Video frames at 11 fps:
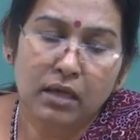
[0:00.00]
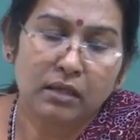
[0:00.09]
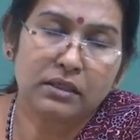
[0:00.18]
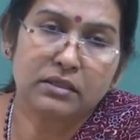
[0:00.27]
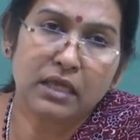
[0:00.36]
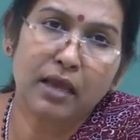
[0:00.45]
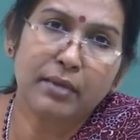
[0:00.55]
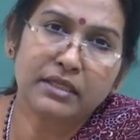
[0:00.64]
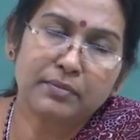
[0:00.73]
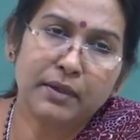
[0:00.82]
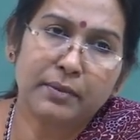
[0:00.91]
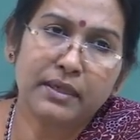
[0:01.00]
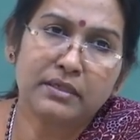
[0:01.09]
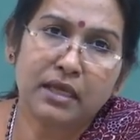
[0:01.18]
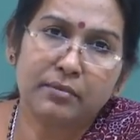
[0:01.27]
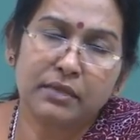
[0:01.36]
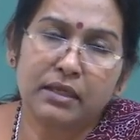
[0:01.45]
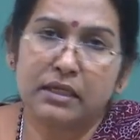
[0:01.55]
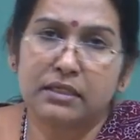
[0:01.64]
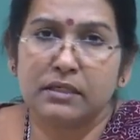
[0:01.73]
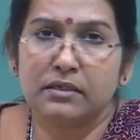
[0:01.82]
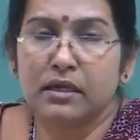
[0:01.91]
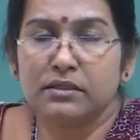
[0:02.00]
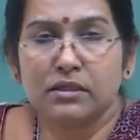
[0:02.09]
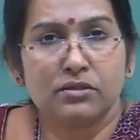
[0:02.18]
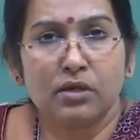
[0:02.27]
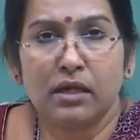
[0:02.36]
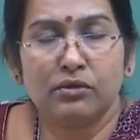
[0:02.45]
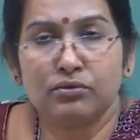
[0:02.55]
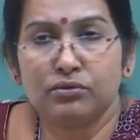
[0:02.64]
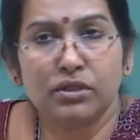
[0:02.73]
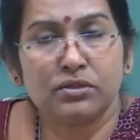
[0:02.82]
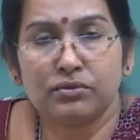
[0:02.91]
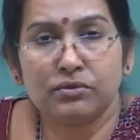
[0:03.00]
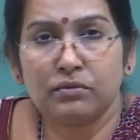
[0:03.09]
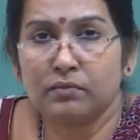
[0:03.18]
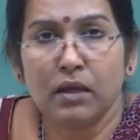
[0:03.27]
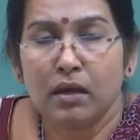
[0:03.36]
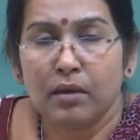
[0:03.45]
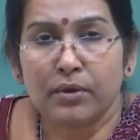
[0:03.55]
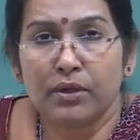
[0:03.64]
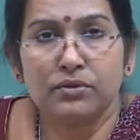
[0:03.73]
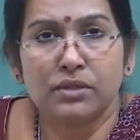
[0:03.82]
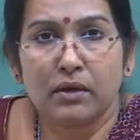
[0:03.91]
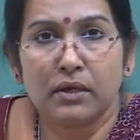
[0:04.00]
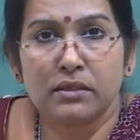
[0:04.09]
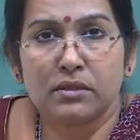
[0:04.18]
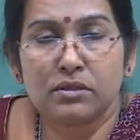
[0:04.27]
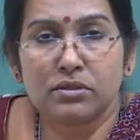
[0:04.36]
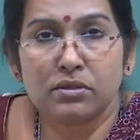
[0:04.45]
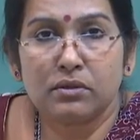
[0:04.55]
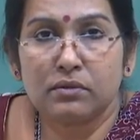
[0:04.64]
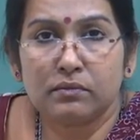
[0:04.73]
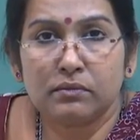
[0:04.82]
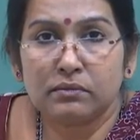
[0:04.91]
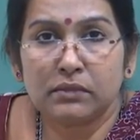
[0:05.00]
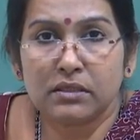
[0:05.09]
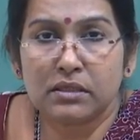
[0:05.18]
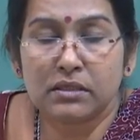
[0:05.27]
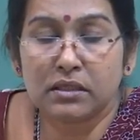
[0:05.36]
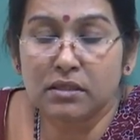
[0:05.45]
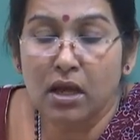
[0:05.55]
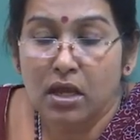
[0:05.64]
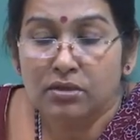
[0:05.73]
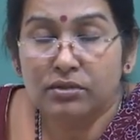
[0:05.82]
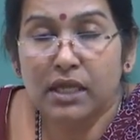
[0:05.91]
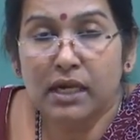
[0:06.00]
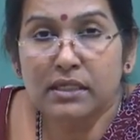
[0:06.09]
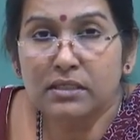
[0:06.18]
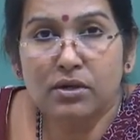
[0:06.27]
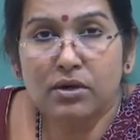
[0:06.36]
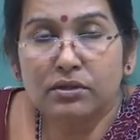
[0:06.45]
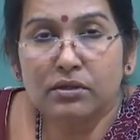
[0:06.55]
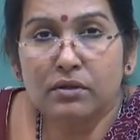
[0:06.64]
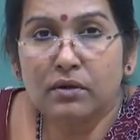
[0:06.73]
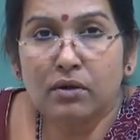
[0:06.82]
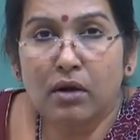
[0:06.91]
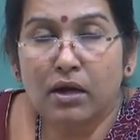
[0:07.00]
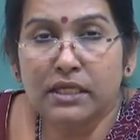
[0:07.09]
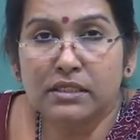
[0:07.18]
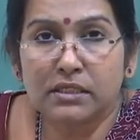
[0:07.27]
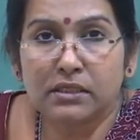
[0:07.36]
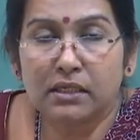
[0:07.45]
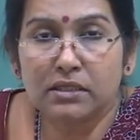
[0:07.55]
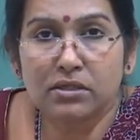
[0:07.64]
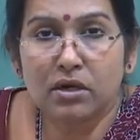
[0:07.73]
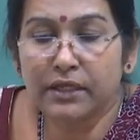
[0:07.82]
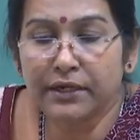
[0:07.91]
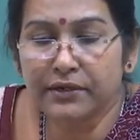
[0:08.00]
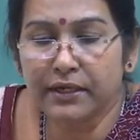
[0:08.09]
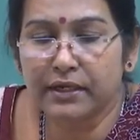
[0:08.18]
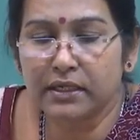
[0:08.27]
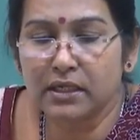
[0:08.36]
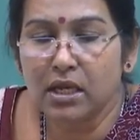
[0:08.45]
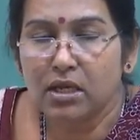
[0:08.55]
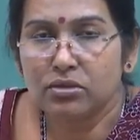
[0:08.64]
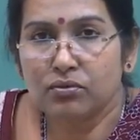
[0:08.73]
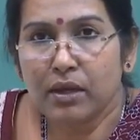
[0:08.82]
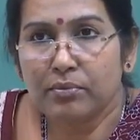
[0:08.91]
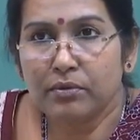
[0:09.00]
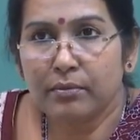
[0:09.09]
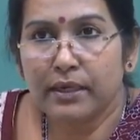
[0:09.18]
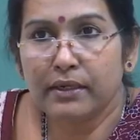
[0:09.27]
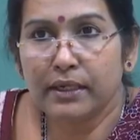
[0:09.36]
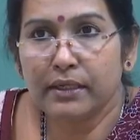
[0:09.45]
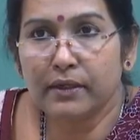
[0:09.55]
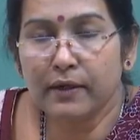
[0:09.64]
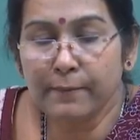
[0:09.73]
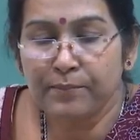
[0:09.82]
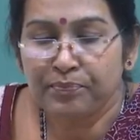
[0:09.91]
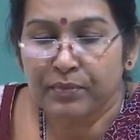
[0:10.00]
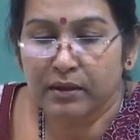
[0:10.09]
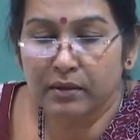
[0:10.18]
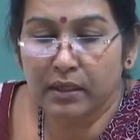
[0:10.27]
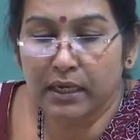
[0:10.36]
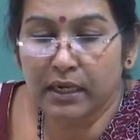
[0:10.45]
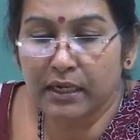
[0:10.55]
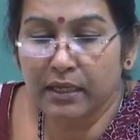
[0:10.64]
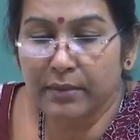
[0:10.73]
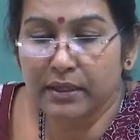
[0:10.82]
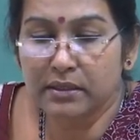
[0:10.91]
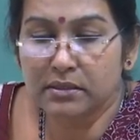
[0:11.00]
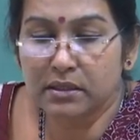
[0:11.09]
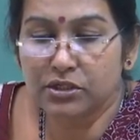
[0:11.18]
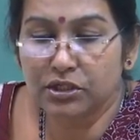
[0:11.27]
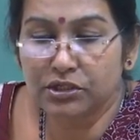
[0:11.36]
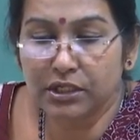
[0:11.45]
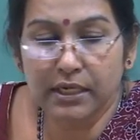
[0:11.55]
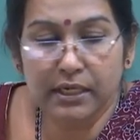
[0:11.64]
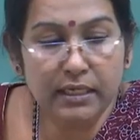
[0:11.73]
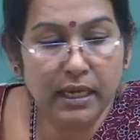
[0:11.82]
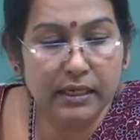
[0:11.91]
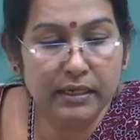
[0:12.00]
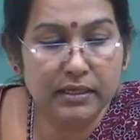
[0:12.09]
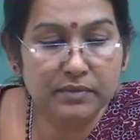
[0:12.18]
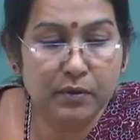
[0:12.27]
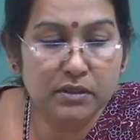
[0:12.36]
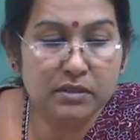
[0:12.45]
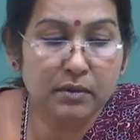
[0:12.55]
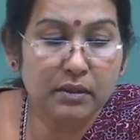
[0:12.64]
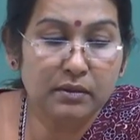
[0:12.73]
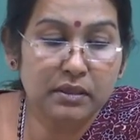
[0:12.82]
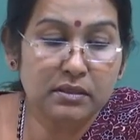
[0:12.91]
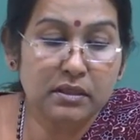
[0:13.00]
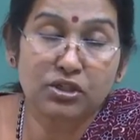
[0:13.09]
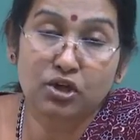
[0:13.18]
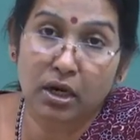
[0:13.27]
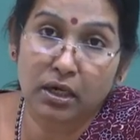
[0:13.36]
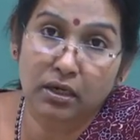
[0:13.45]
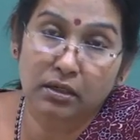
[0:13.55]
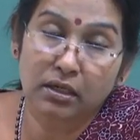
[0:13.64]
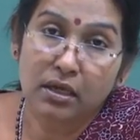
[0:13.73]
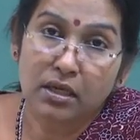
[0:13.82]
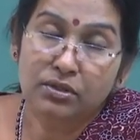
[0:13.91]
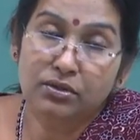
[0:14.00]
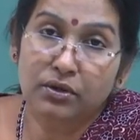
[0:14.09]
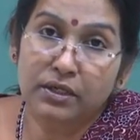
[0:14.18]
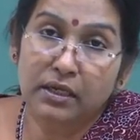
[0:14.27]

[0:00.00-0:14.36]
the same experiment, same thing, etc., just to produce our research thesis, etc. So, that is not the honesty, that is not the integrity. So, we have to maintain the academic research integrity and responsible research conduct. So,